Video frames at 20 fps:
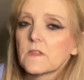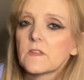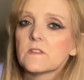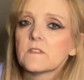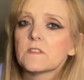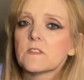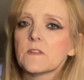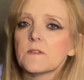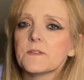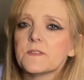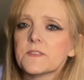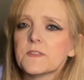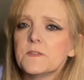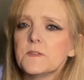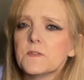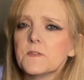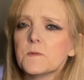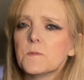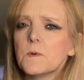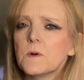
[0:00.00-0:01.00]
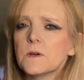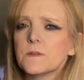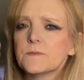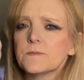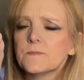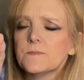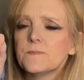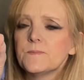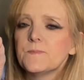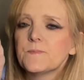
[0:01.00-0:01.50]
So it's another one
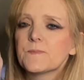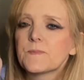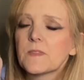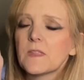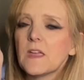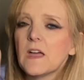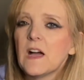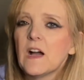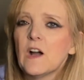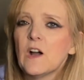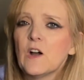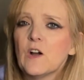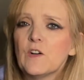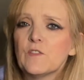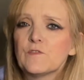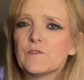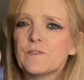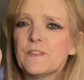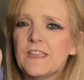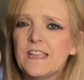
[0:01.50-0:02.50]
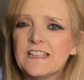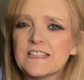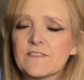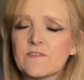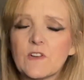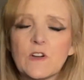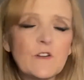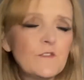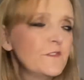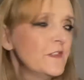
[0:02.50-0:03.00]
of these. I've
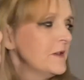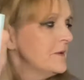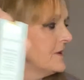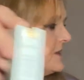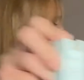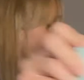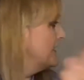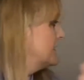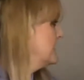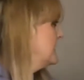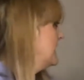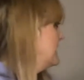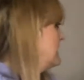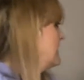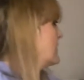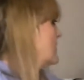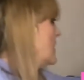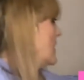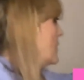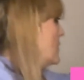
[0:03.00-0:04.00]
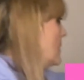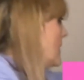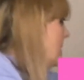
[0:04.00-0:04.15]
got a few of these now. I've got